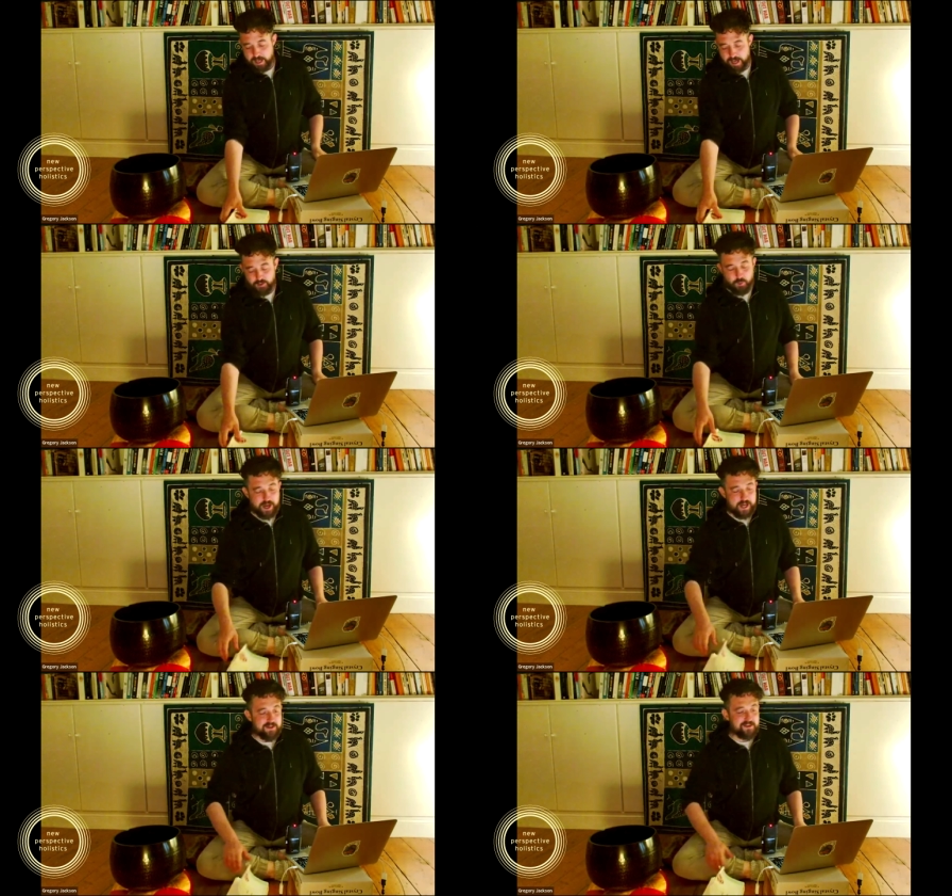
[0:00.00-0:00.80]
And the
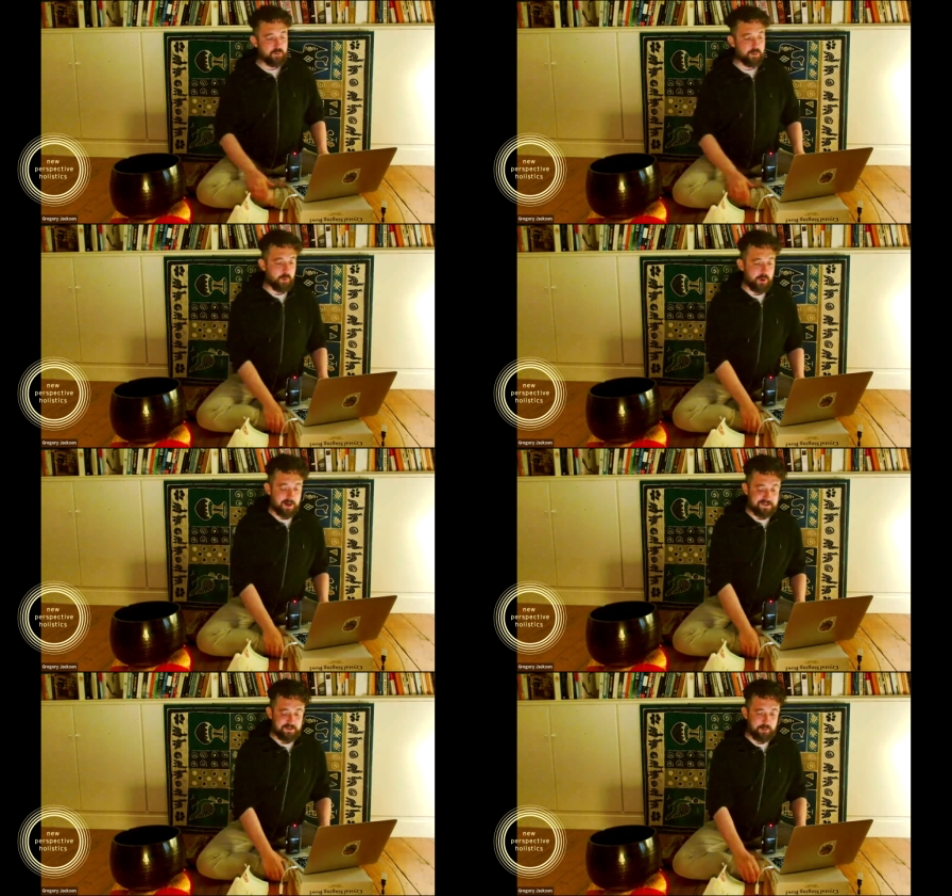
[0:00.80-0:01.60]
way this one
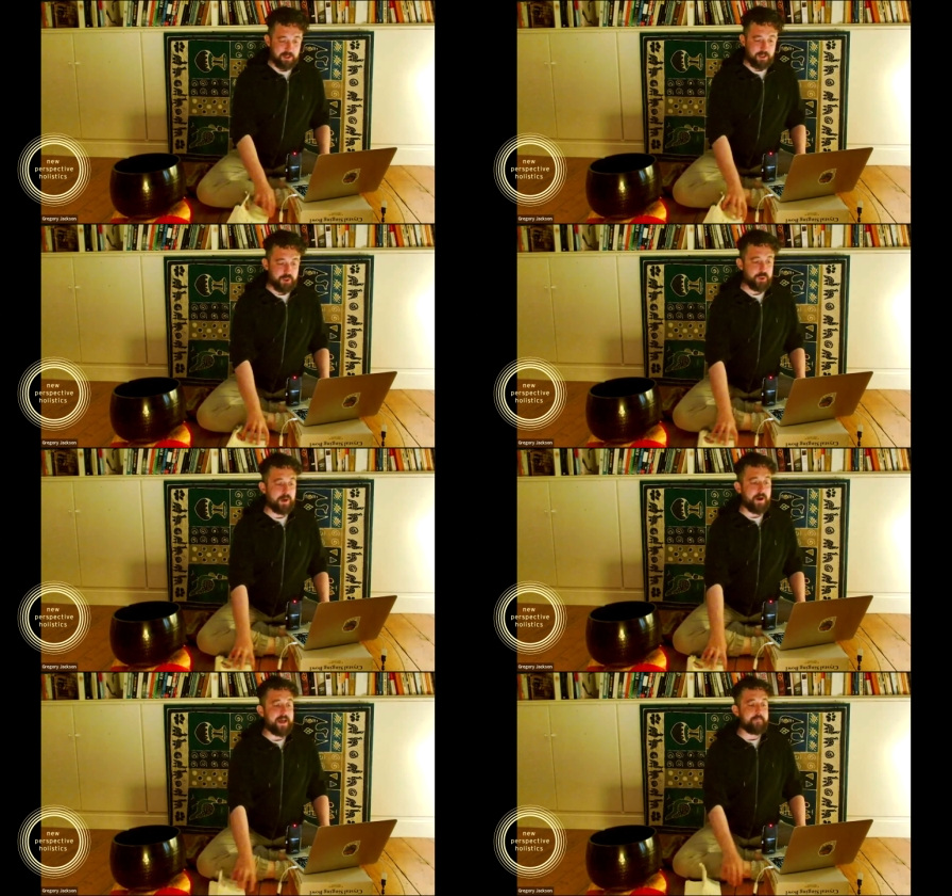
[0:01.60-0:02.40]
works is we're going to
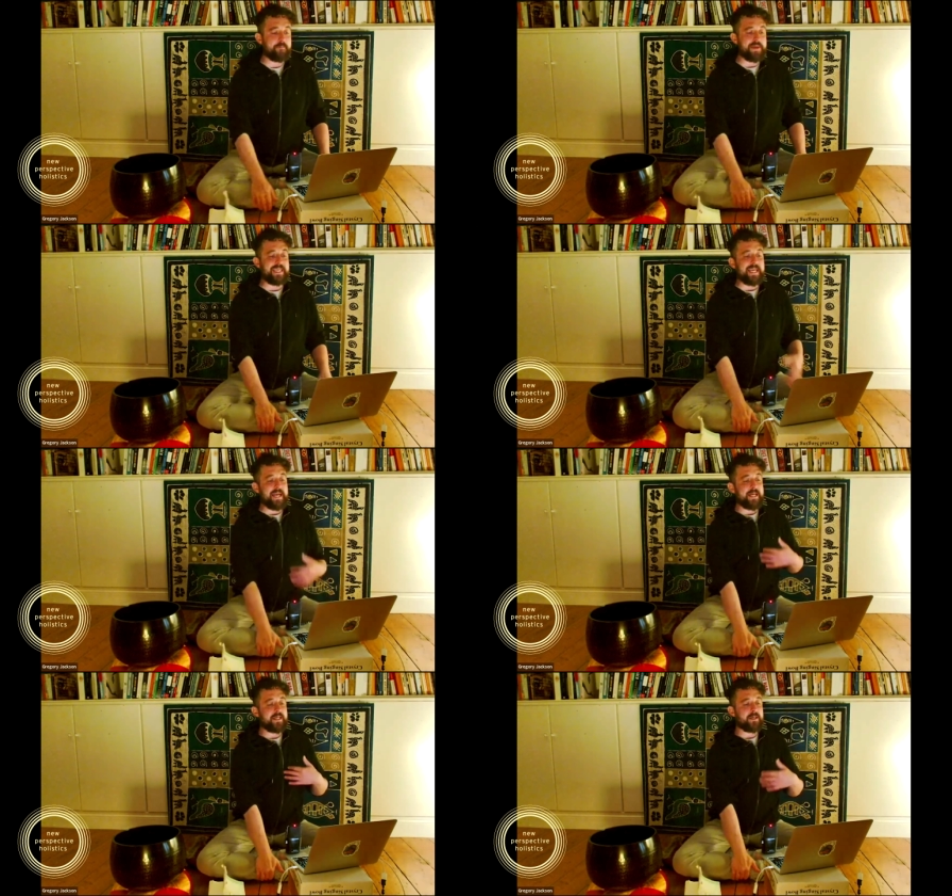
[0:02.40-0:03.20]
try and
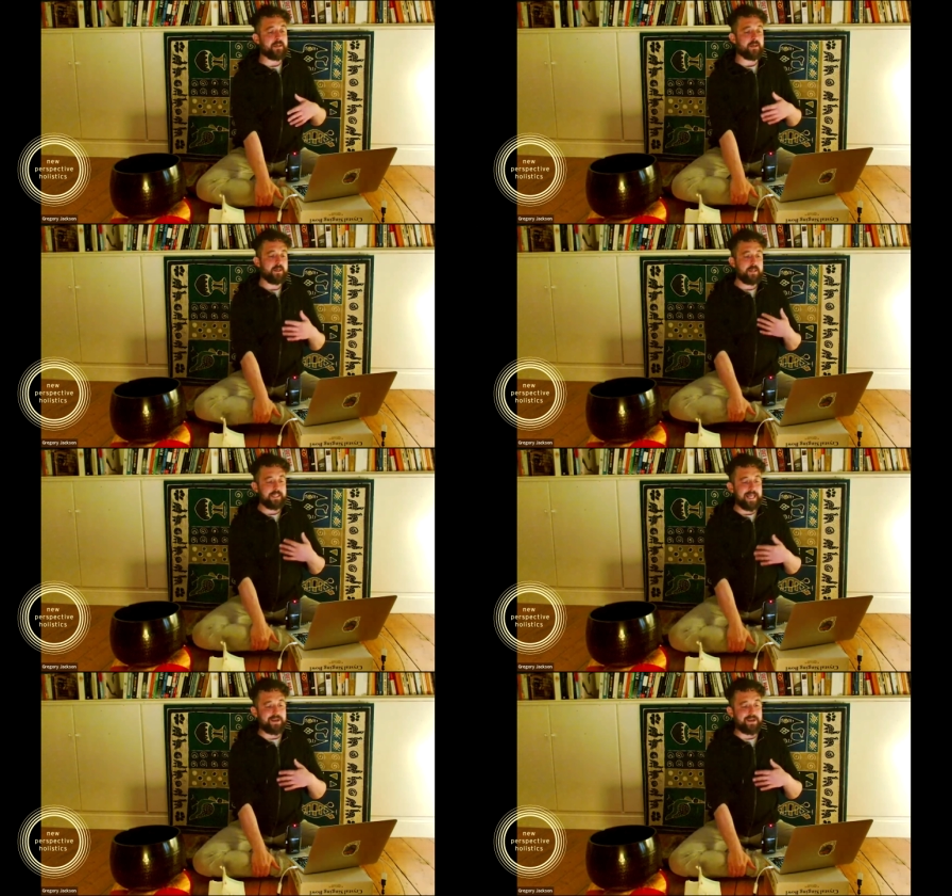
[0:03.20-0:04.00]
begin
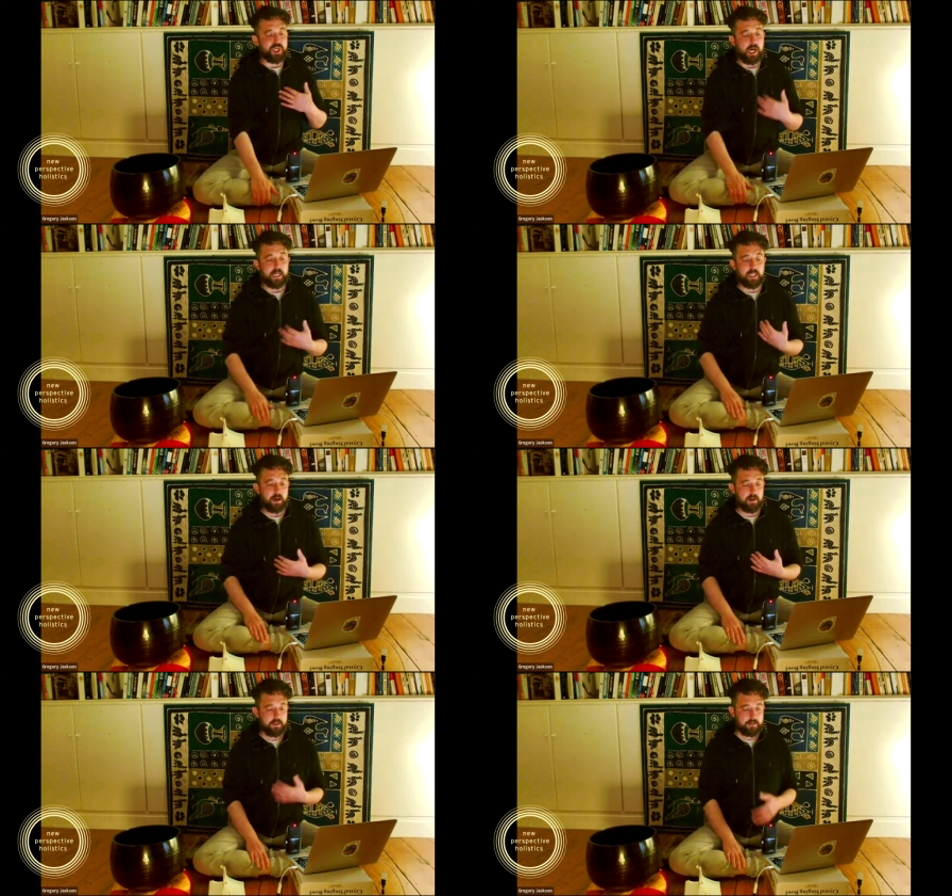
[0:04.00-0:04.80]
that
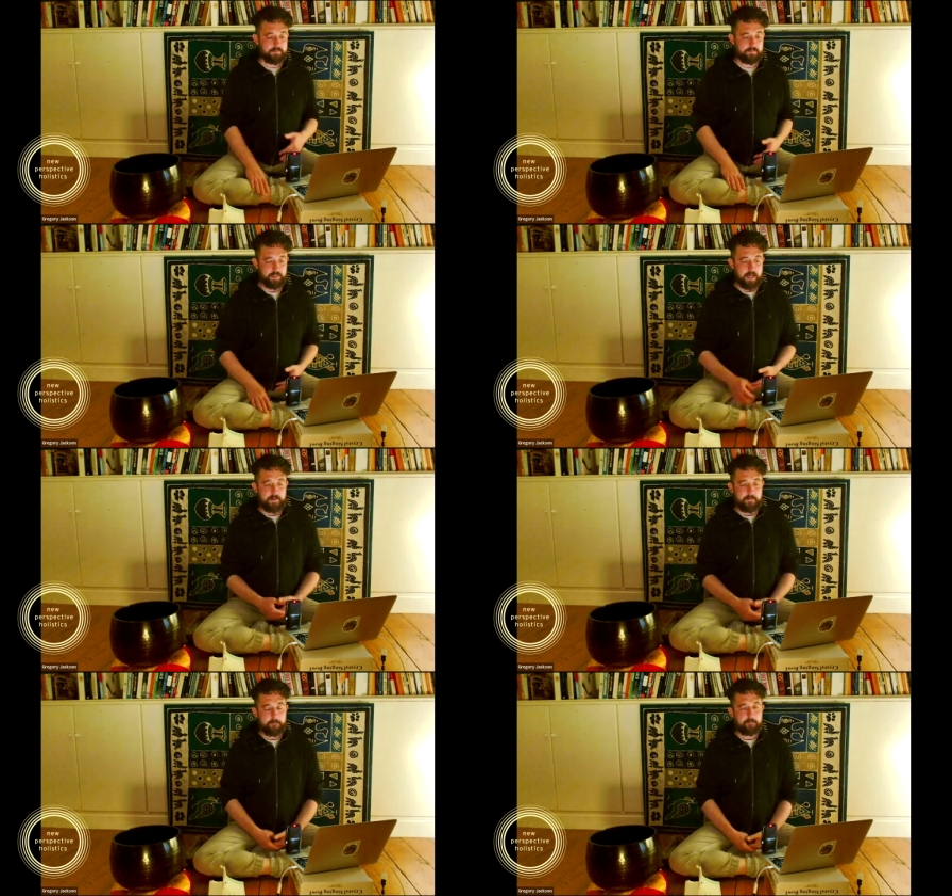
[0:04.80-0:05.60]
dialogue.
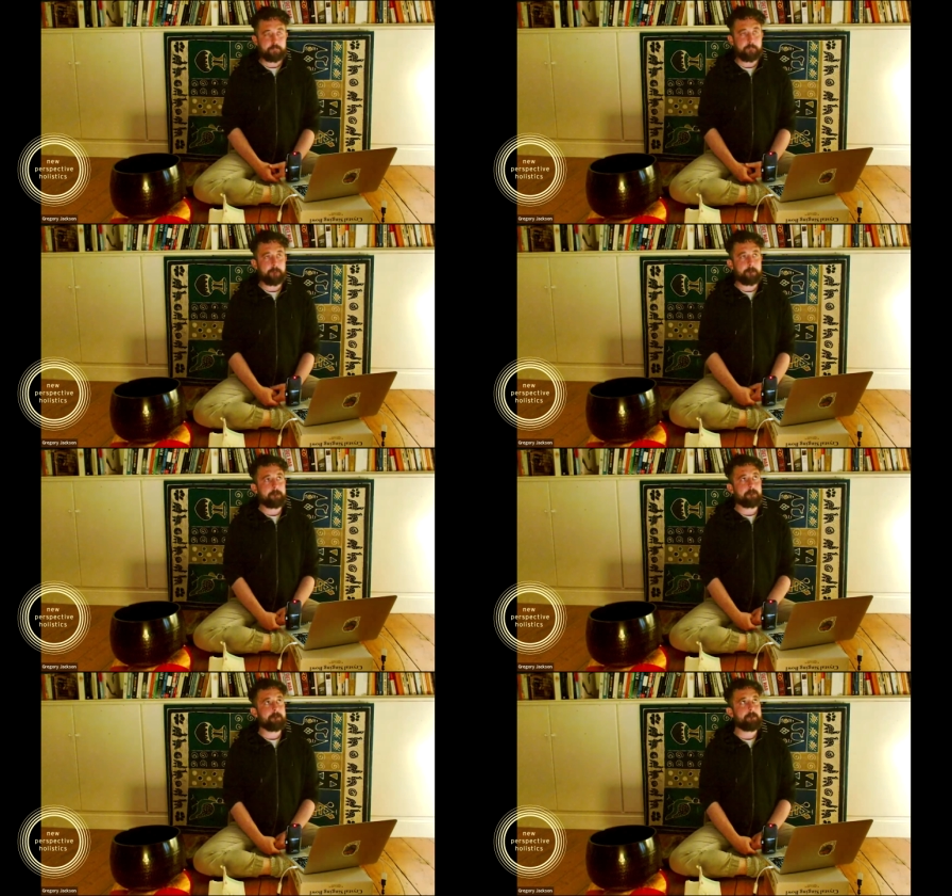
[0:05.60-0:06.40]
Yeah?
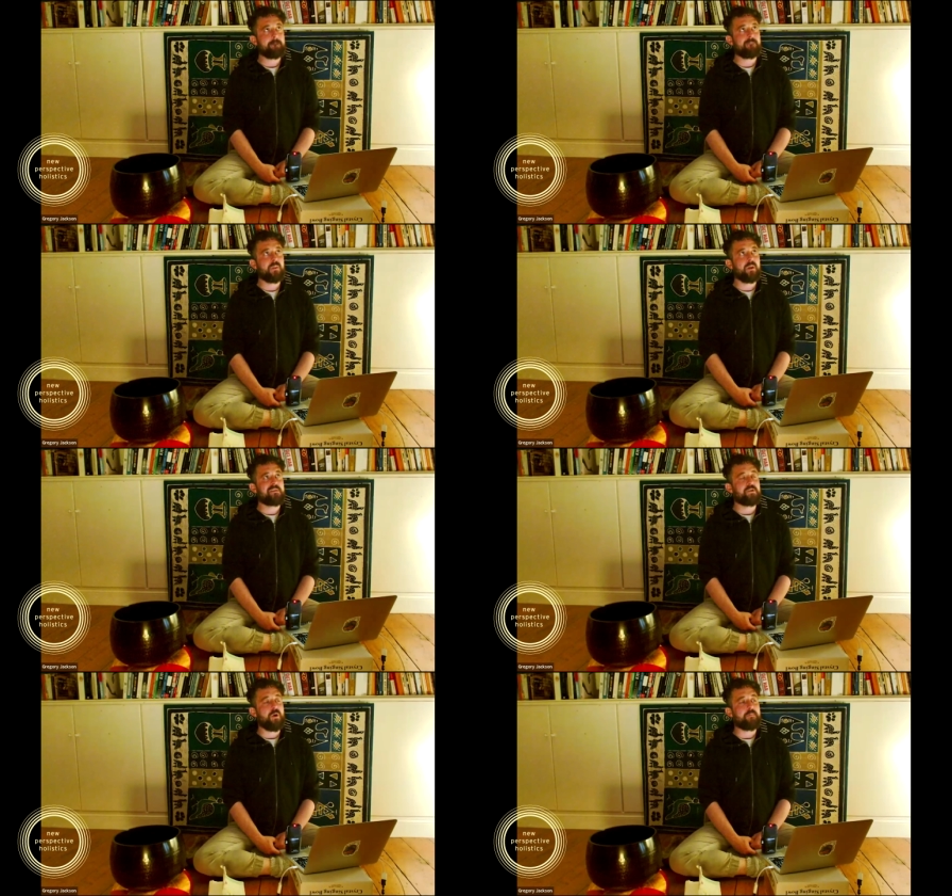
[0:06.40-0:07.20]

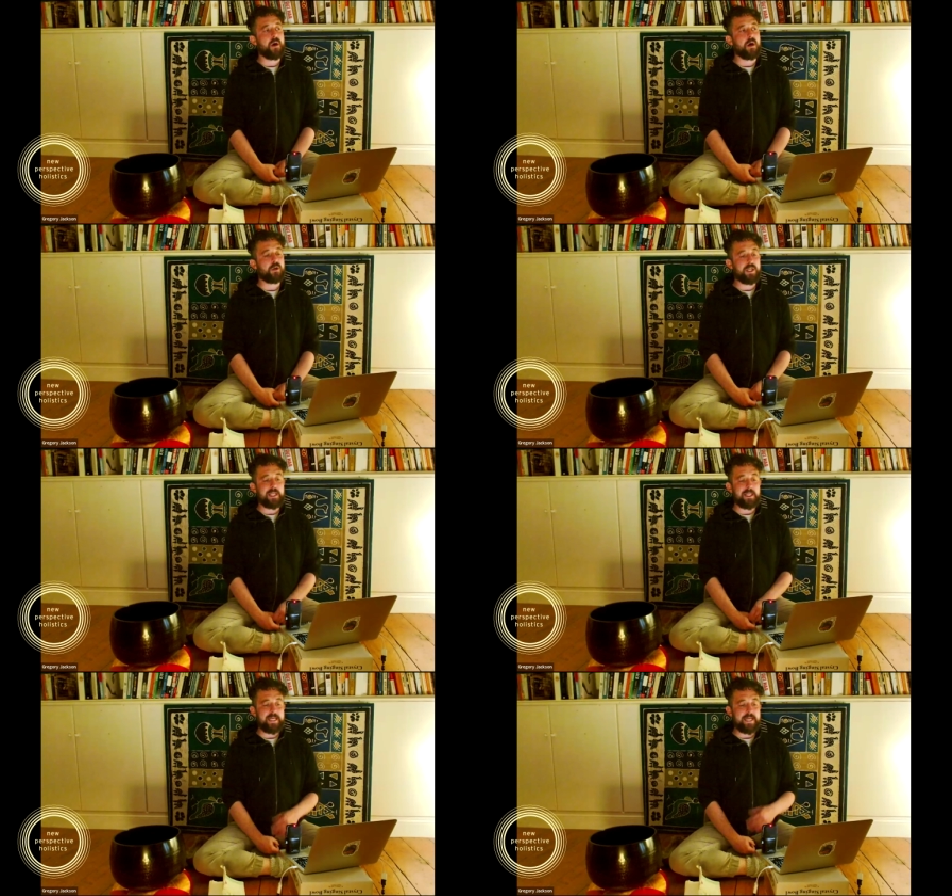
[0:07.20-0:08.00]
So I'm not going to
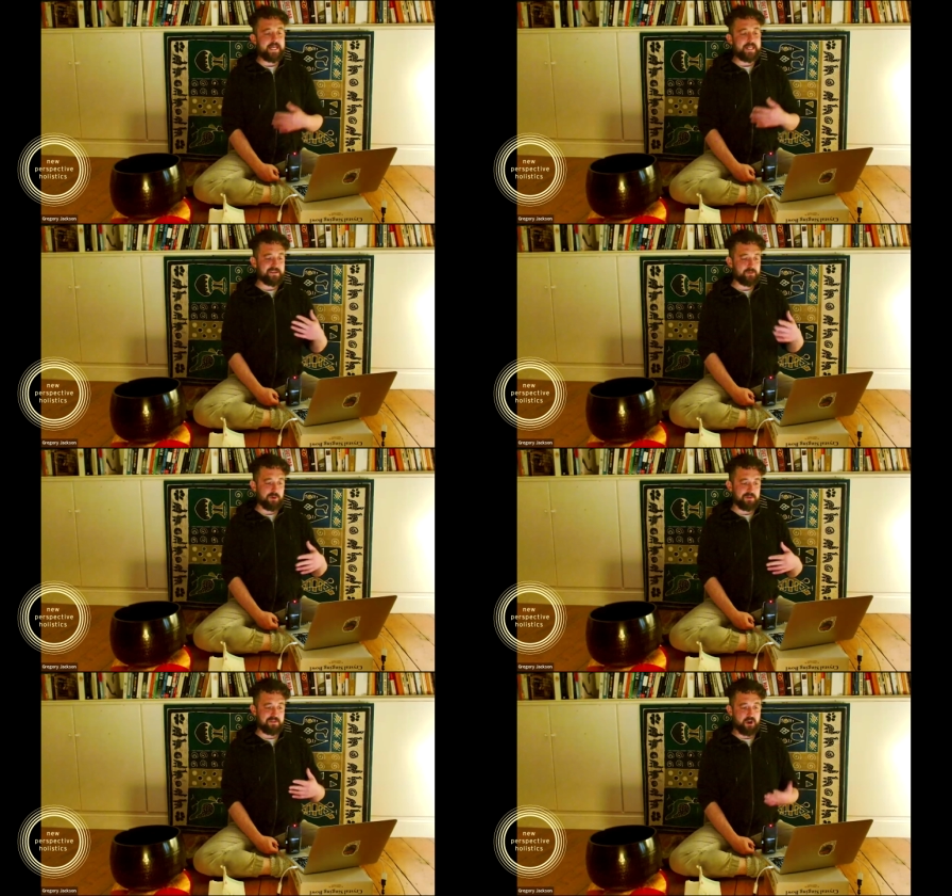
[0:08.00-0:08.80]
lead this
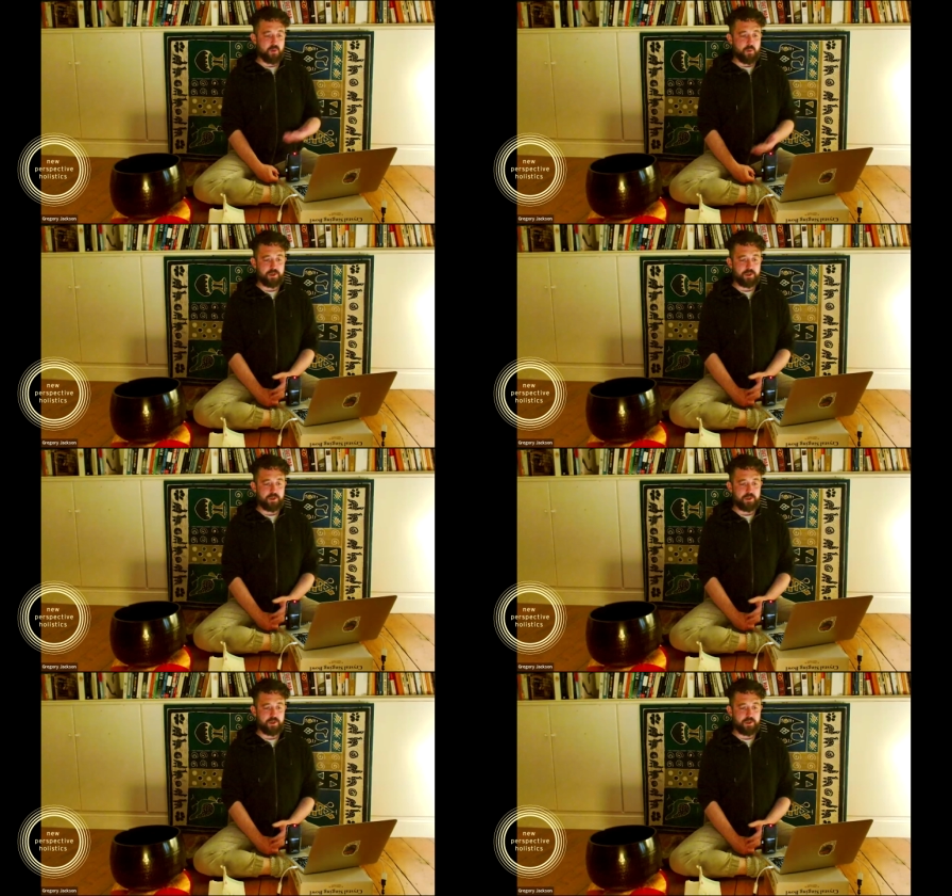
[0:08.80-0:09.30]
one so much.